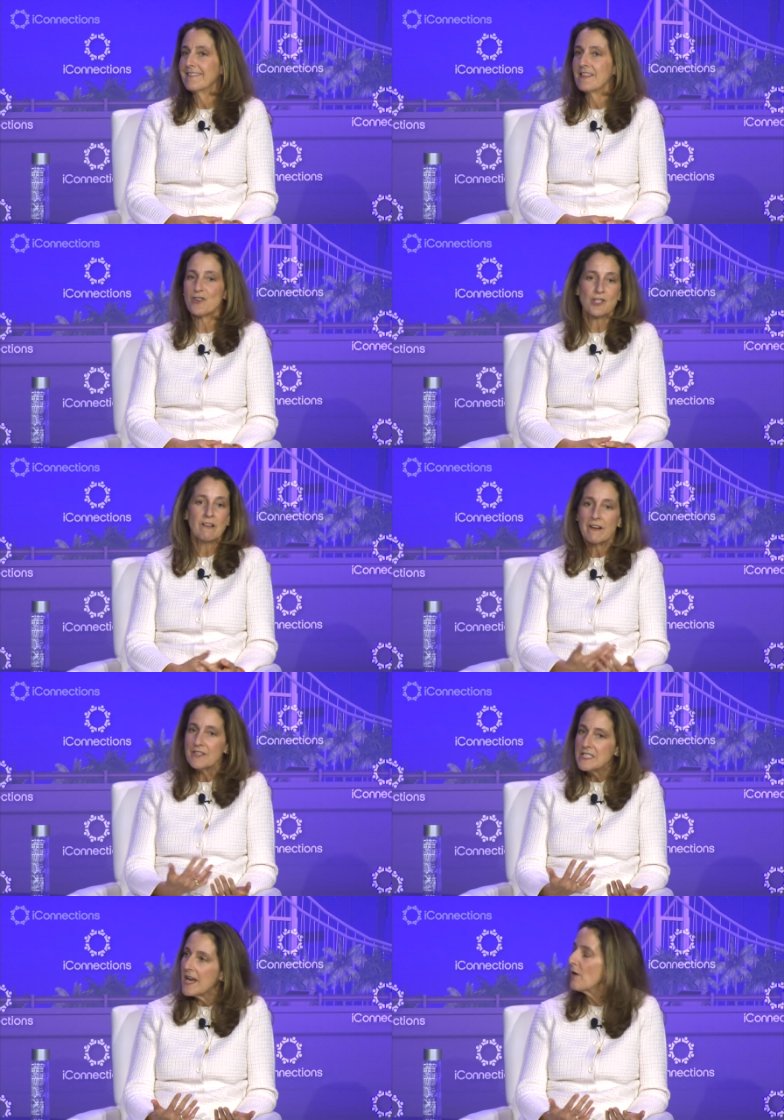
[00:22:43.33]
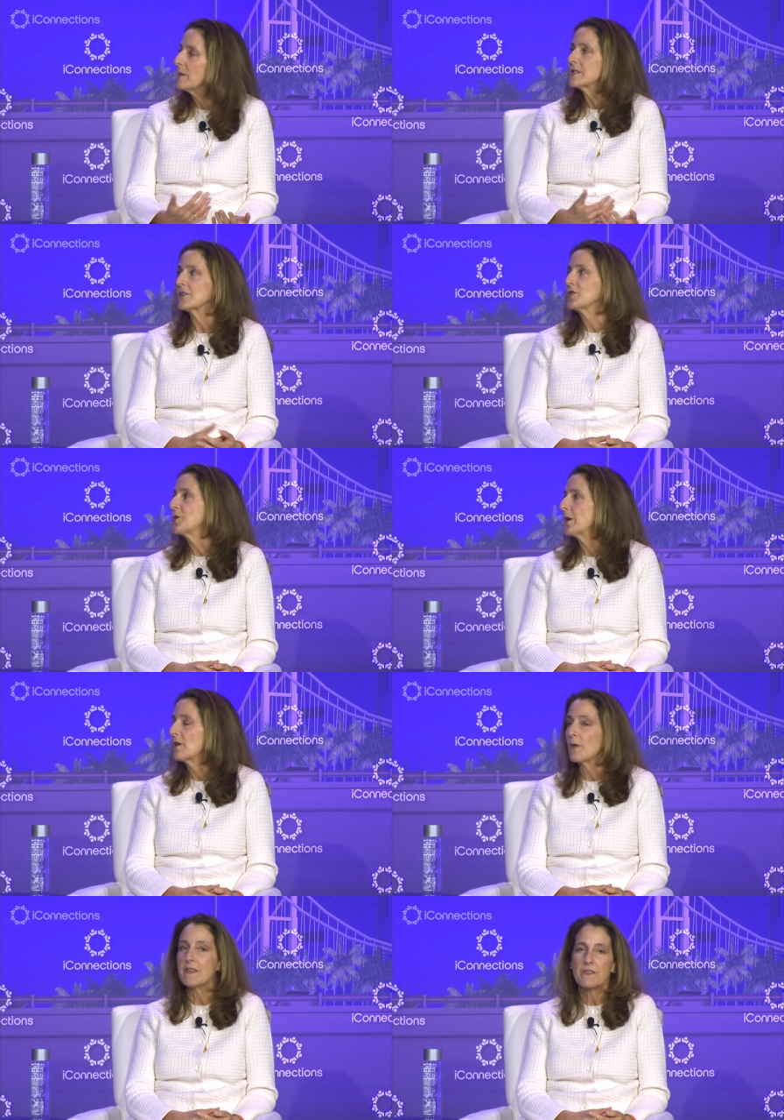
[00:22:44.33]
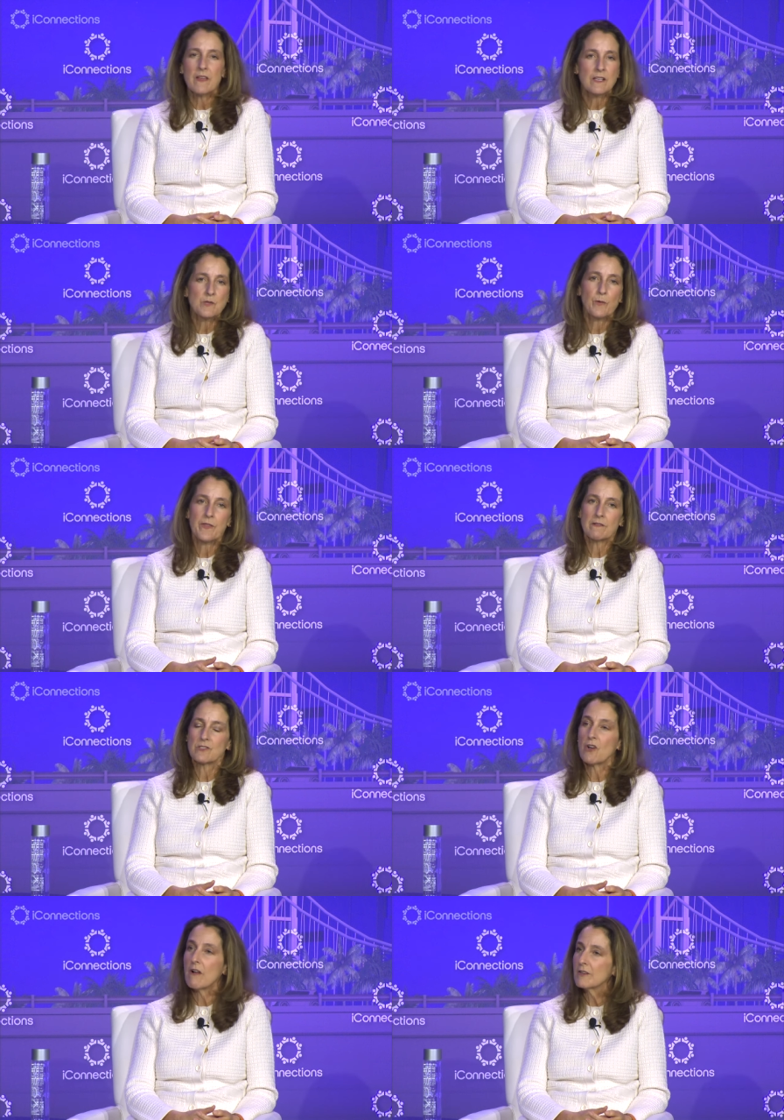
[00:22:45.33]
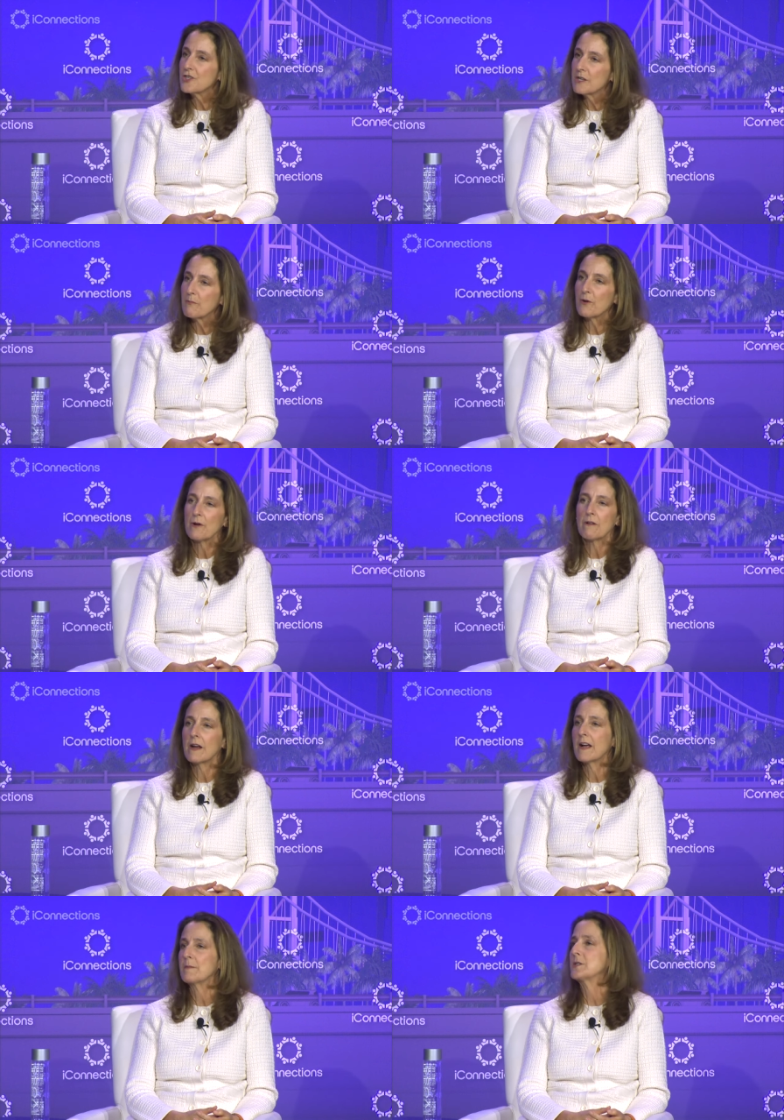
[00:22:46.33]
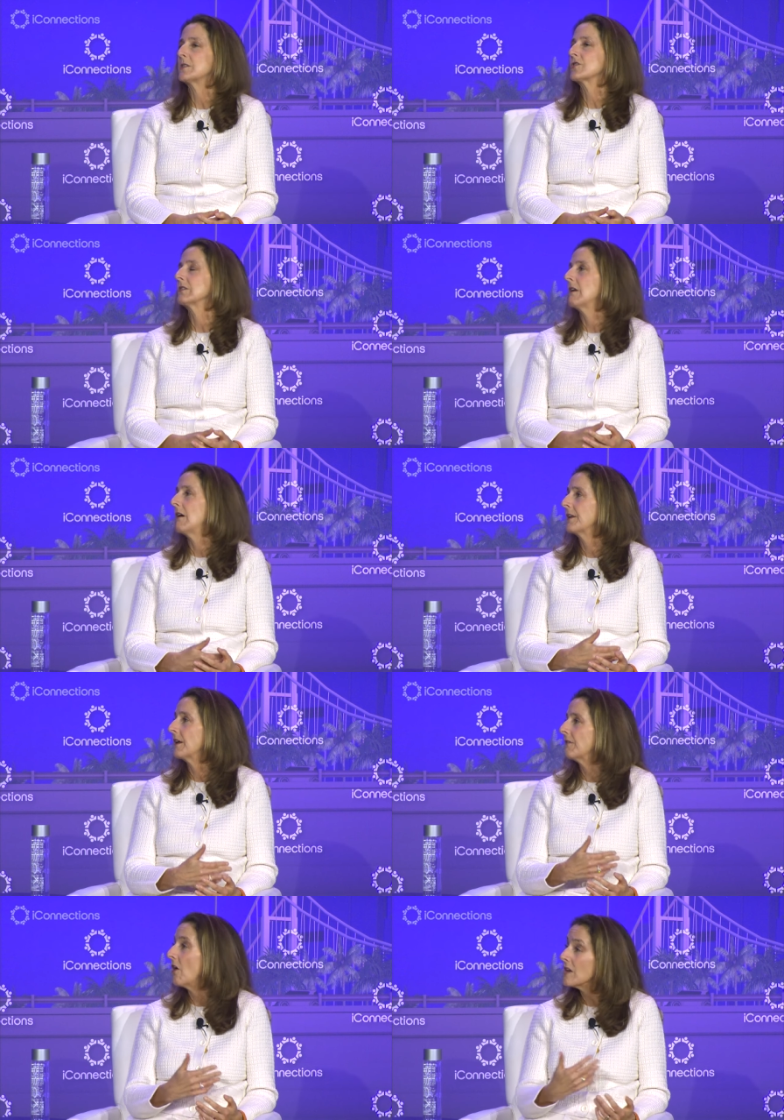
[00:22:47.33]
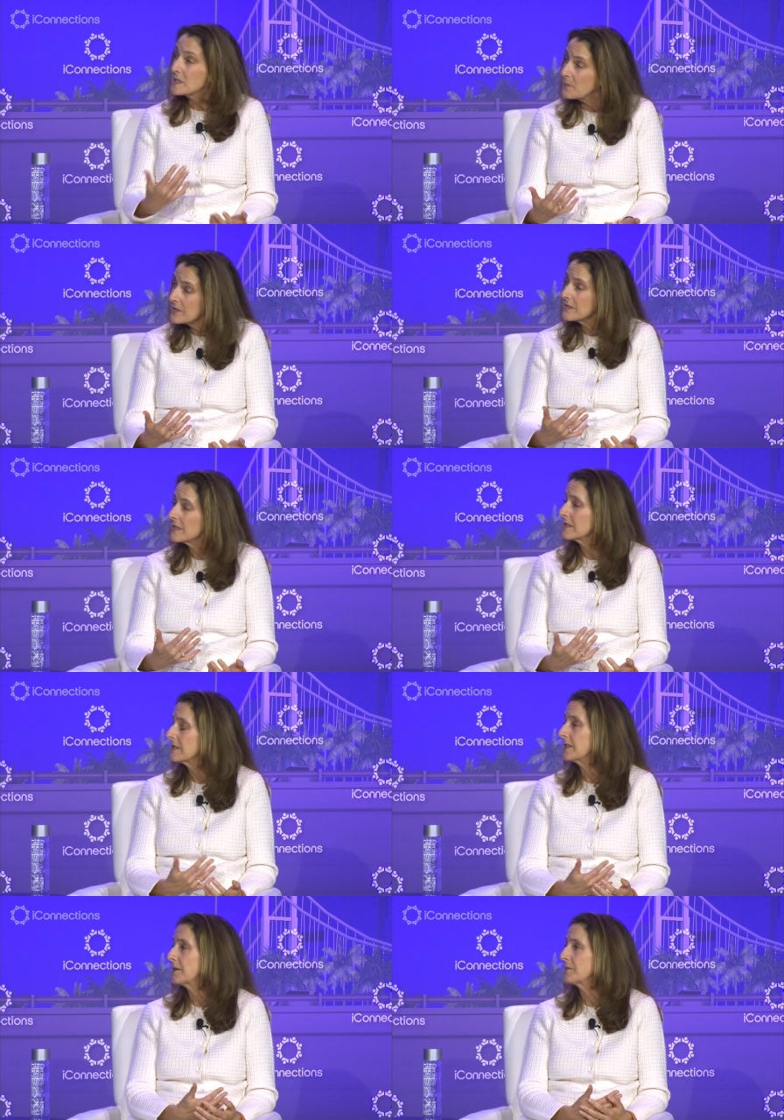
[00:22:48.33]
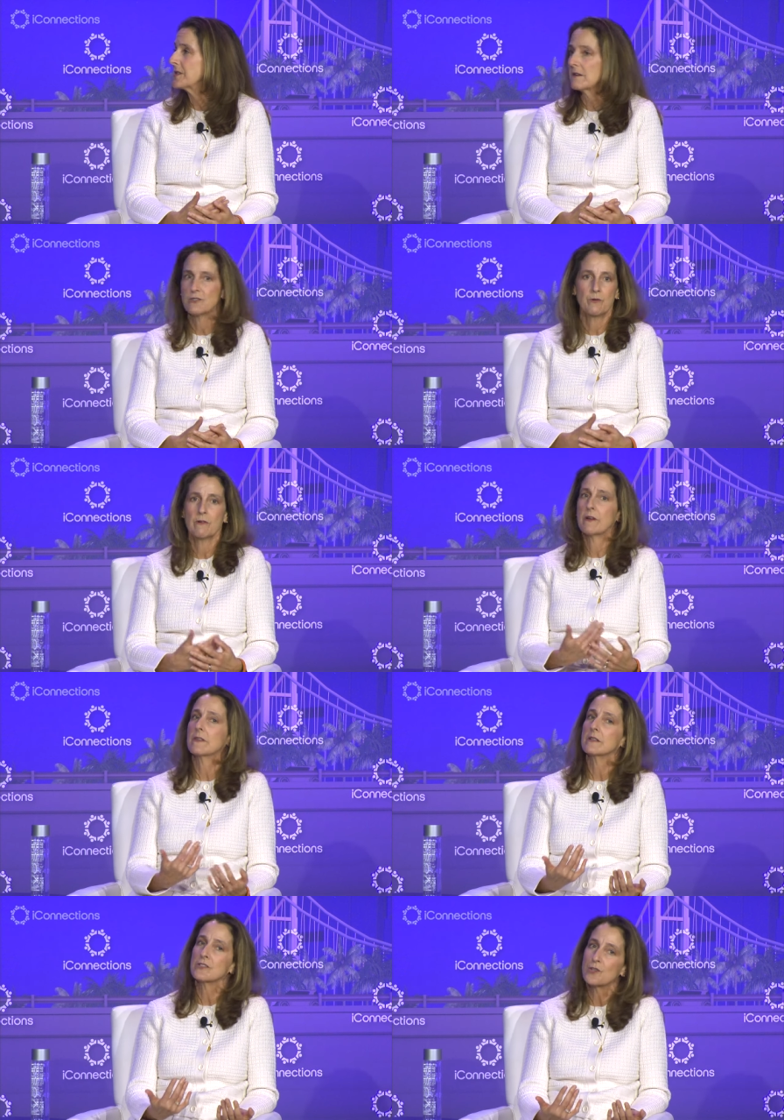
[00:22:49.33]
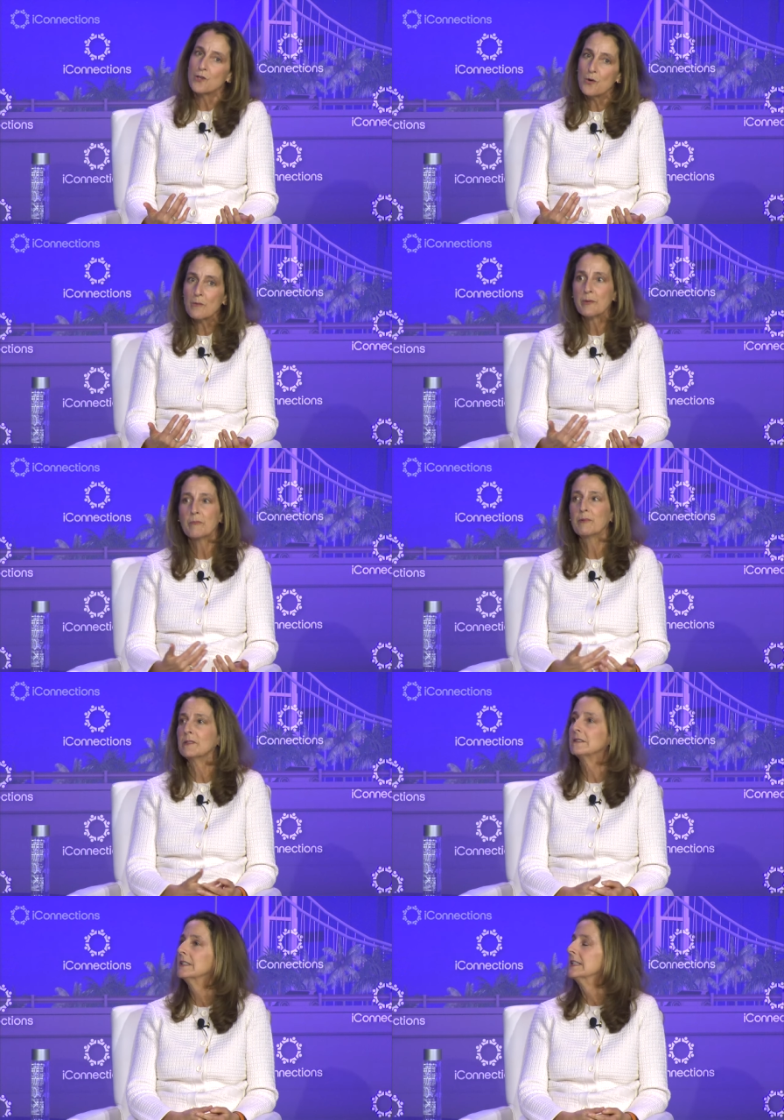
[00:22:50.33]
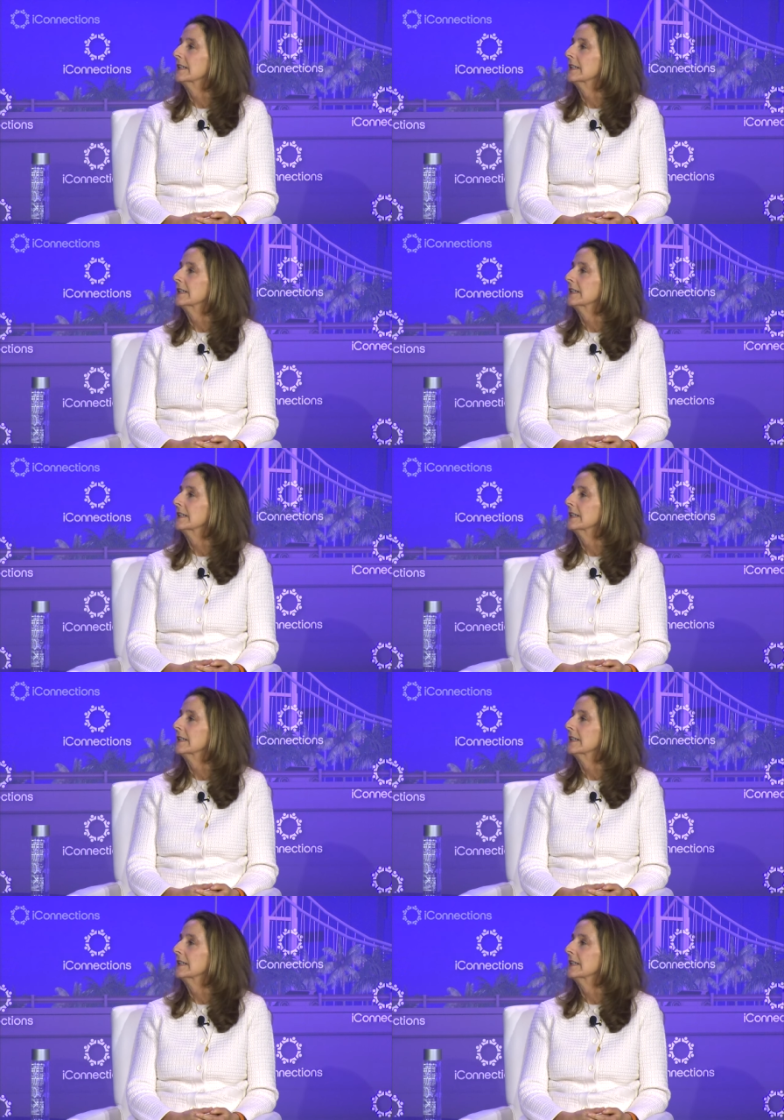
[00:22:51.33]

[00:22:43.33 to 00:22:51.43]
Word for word: there's a lot of endowments that are doing great things with their scholarship programs. There's a lot of hospital systems that are doing great things to cure people.